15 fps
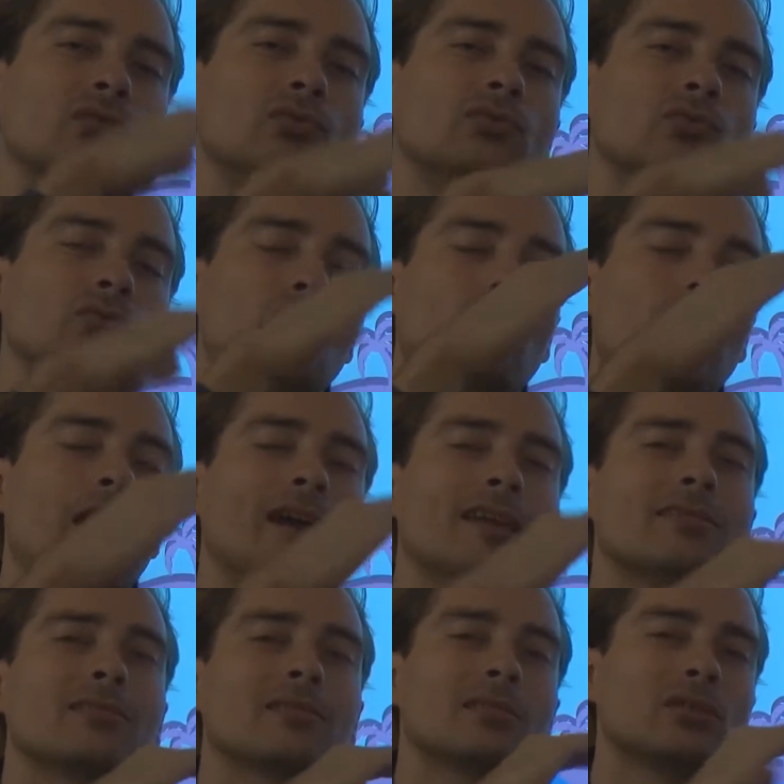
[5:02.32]
you do
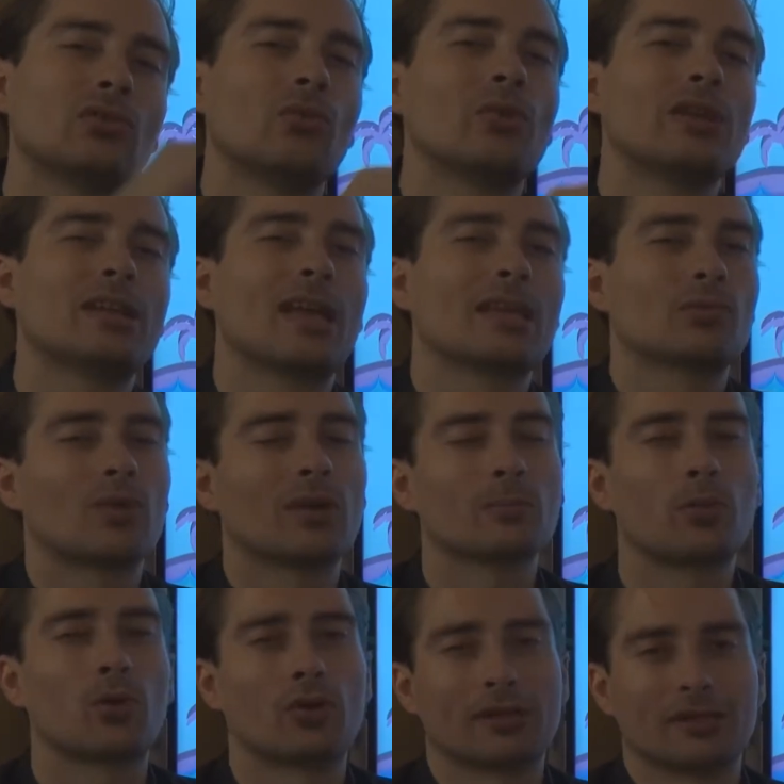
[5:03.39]
right, you will get
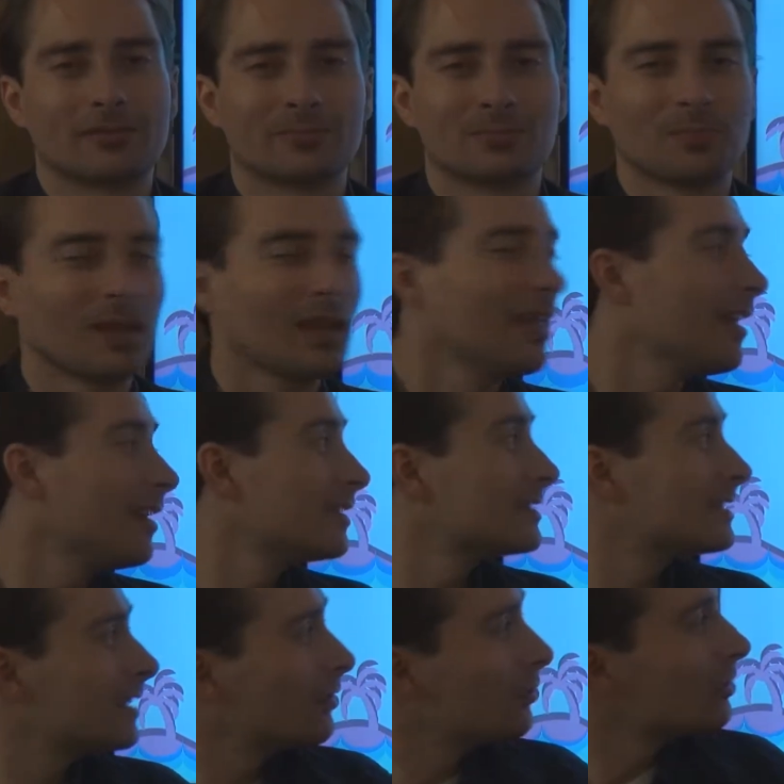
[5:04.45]
1 point.
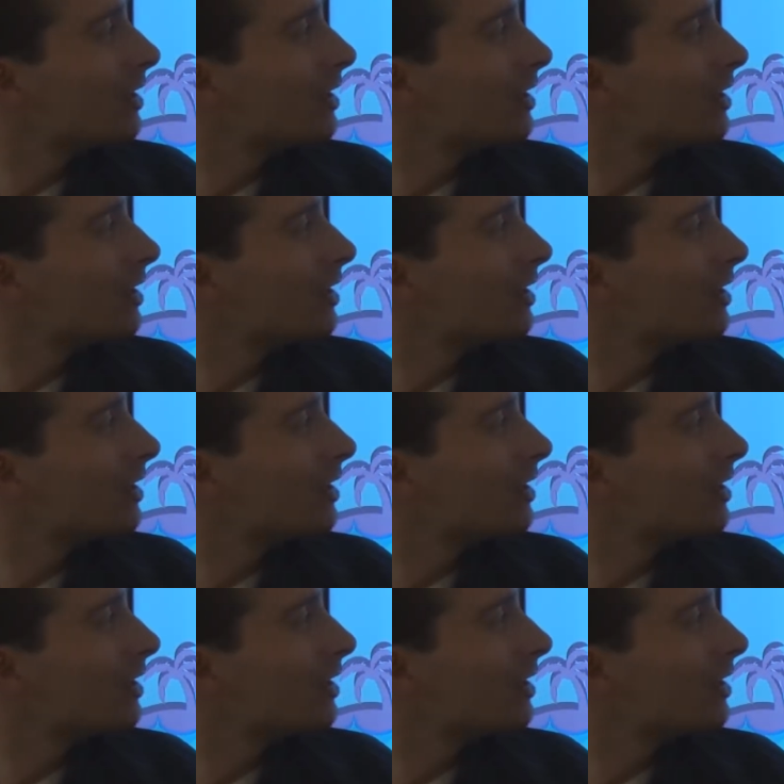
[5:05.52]
So